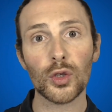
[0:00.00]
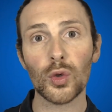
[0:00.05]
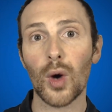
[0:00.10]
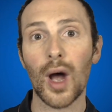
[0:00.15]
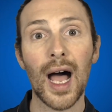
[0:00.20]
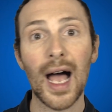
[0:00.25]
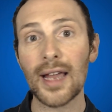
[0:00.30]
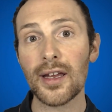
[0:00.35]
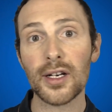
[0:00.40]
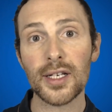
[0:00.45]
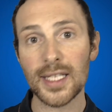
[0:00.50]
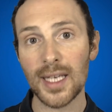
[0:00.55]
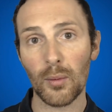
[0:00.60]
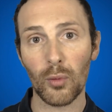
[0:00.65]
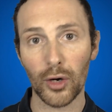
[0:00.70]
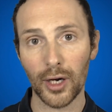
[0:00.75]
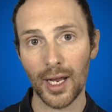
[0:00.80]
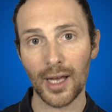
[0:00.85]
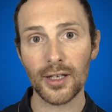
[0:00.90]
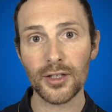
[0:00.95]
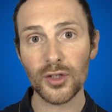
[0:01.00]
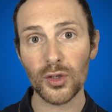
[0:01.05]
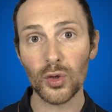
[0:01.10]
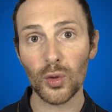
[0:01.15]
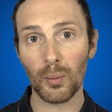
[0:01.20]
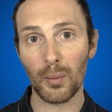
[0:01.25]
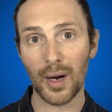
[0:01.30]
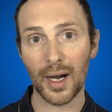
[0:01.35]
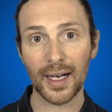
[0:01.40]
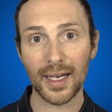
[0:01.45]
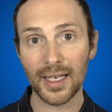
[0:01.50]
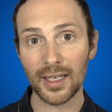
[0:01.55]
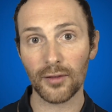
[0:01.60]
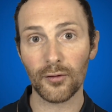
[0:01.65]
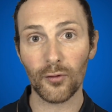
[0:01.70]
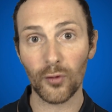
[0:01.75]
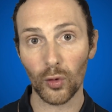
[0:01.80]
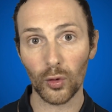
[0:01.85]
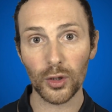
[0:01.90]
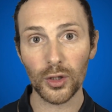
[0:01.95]
to hire someone else to do marketing
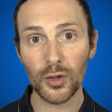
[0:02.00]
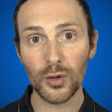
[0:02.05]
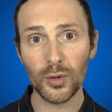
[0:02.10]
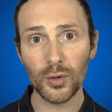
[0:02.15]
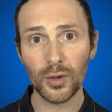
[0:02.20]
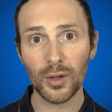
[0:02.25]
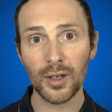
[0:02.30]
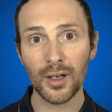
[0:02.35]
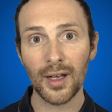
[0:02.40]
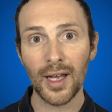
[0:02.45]
for you,